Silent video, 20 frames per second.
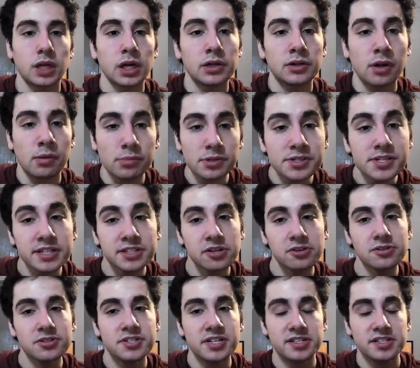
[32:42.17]
Number
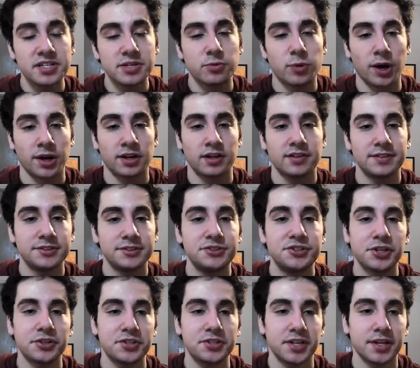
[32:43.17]
661,
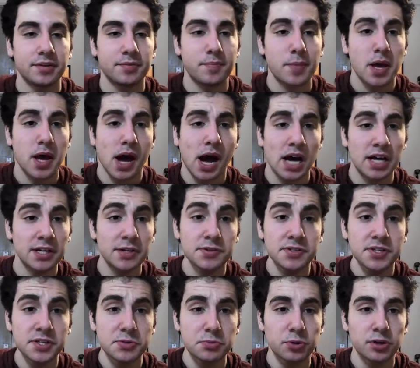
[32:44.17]
jilted. I use
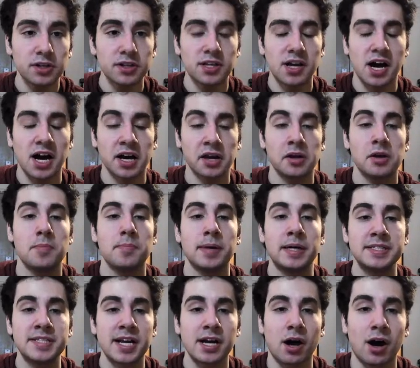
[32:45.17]
this word a lot
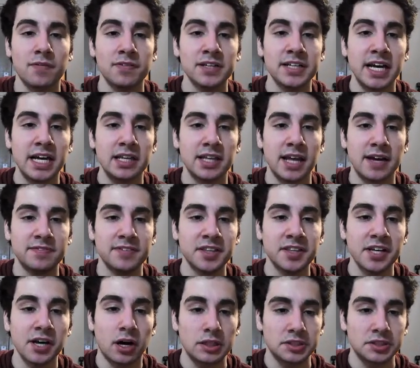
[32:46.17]
because I often get left at
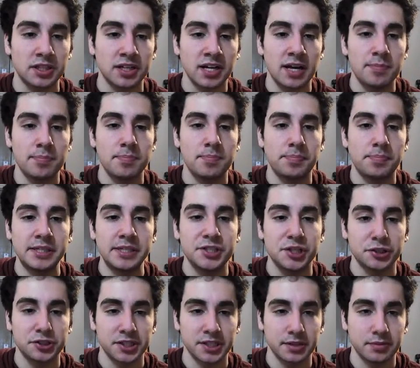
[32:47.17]
the altar and be
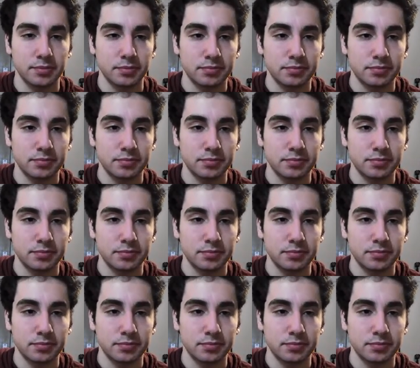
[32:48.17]
jilted.